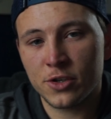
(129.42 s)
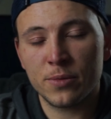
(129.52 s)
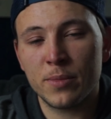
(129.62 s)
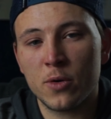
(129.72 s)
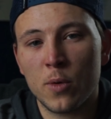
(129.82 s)
should
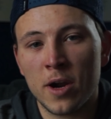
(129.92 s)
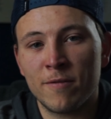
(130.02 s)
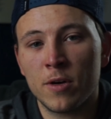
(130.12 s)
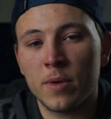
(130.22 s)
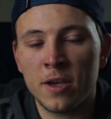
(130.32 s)
be aware of
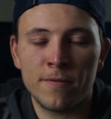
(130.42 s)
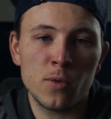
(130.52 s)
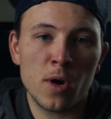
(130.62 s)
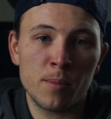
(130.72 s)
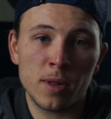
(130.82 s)
them if
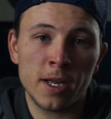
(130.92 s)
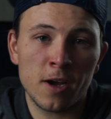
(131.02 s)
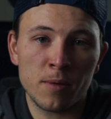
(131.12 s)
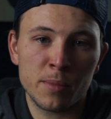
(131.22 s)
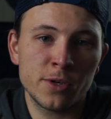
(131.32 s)
you are planning
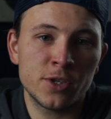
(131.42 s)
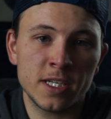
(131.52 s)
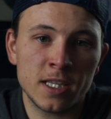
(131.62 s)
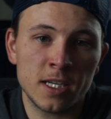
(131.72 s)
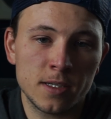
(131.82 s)
on
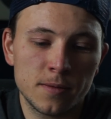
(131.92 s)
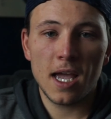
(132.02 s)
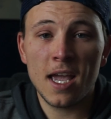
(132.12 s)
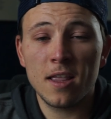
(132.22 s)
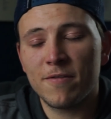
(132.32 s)
purchasing this.
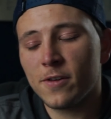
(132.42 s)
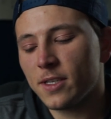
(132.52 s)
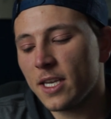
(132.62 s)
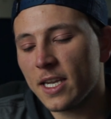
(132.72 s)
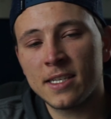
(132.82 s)
And the first
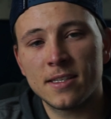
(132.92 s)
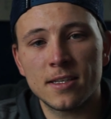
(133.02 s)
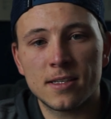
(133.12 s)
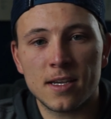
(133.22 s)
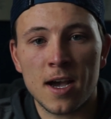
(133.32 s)
thing is the
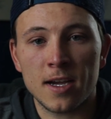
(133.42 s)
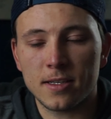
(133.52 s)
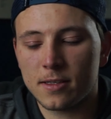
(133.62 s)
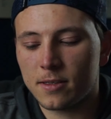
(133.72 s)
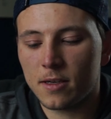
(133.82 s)

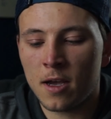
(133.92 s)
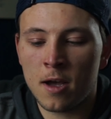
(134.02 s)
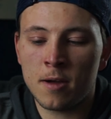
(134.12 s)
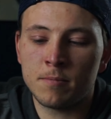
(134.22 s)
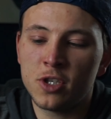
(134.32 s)
size.
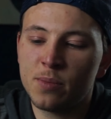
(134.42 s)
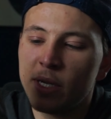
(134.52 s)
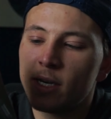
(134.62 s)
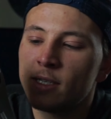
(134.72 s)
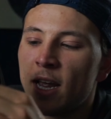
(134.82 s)
Just
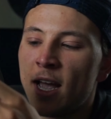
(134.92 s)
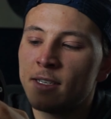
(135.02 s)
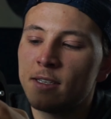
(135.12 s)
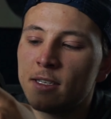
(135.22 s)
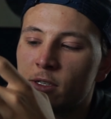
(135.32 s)
because it
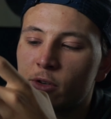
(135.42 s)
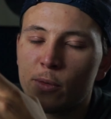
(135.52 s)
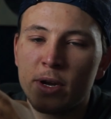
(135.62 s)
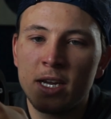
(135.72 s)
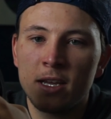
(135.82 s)
has this
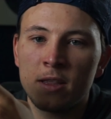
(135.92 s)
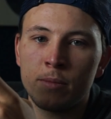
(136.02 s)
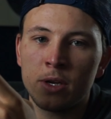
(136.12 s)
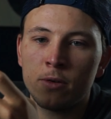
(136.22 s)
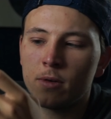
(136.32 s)
screen in the
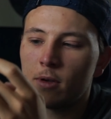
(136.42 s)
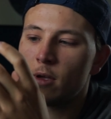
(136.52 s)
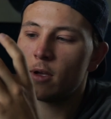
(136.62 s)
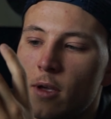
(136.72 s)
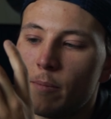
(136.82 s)
middle
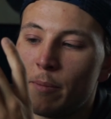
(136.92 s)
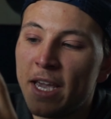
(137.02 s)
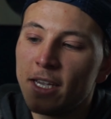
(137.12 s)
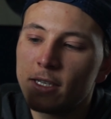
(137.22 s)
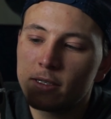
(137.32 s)

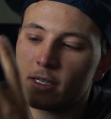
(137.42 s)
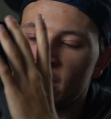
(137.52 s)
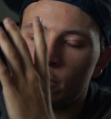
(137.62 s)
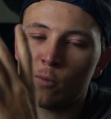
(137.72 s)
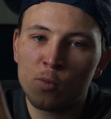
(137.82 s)
makes
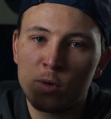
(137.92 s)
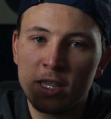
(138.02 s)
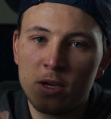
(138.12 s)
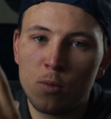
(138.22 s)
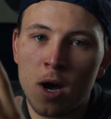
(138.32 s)
it
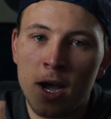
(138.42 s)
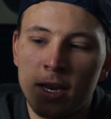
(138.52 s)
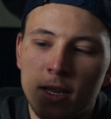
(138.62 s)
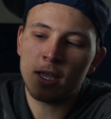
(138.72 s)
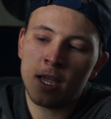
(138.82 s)
really
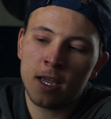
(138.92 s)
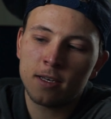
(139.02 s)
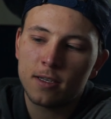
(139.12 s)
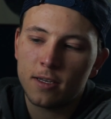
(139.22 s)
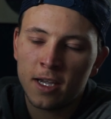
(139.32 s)
wide,
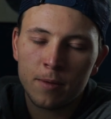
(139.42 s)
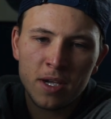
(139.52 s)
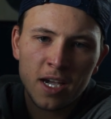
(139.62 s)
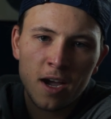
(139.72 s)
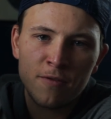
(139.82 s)
and it can be
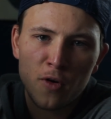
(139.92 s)
kind of